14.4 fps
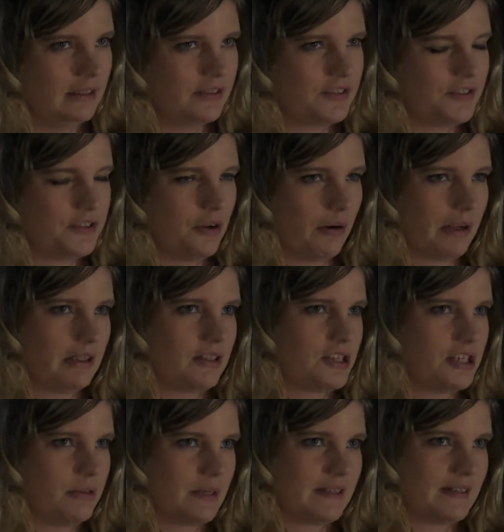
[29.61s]
Just knowing that
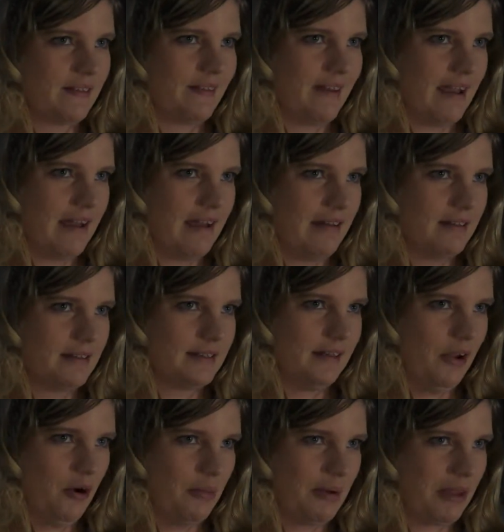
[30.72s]
she wasn't there to
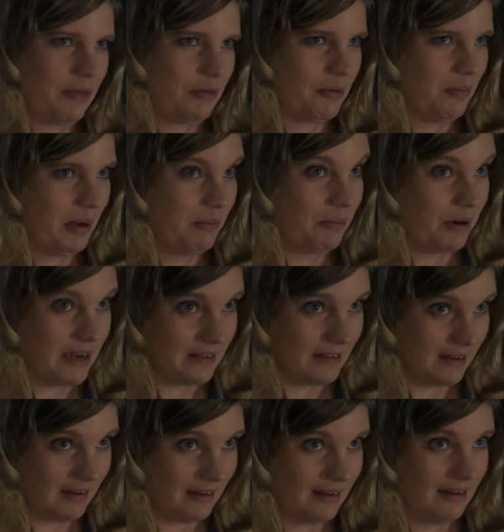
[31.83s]
help me through my
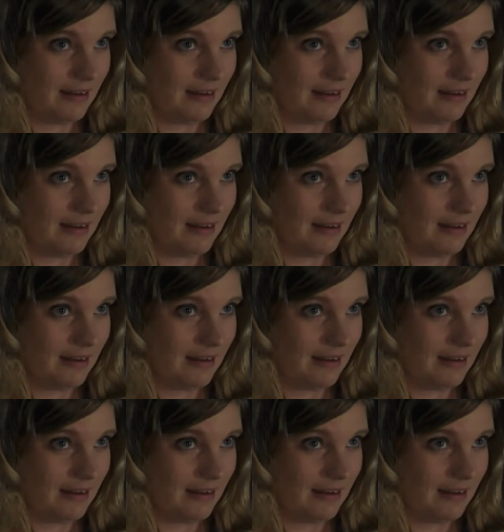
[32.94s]
breathing